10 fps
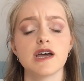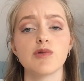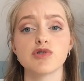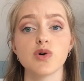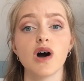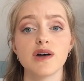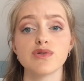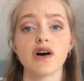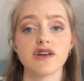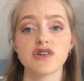It was like
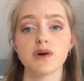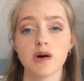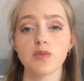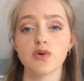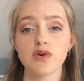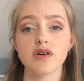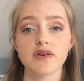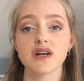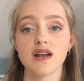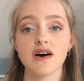a 2-hour walk,
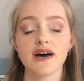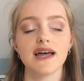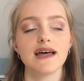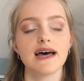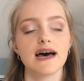not gonna lie.